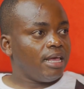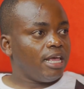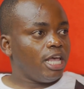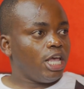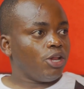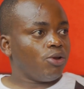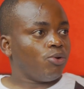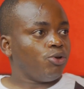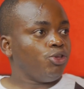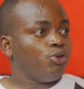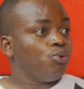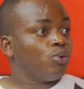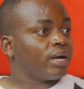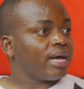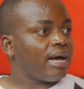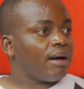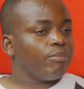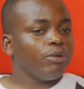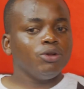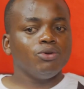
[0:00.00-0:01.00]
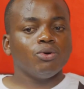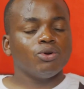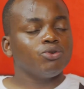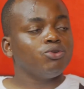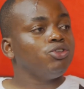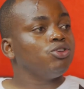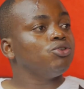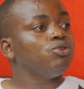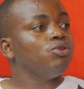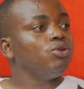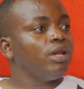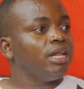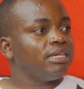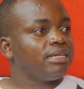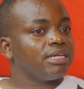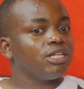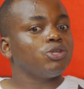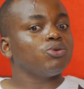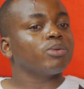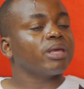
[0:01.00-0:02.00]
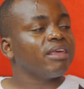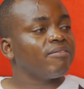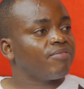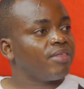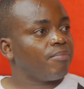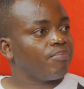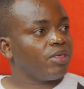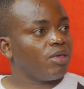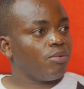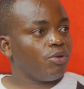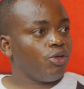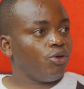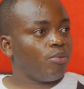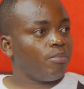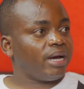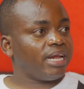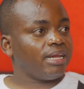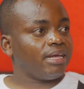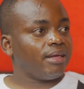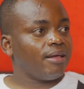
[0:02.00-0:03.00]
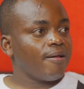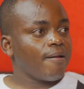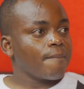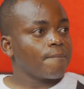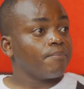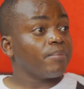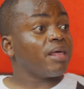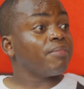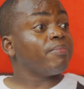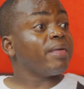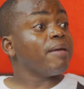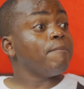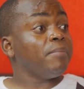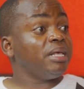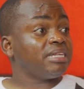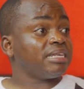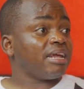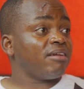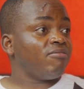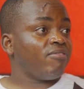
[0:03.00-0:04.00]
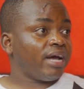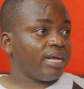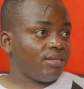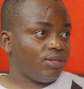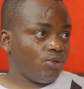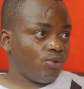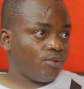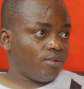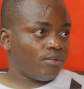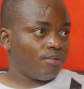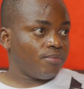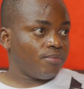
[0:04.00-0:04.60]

You come, you don't do your due diligence, you give them your money. Then they misadvise you.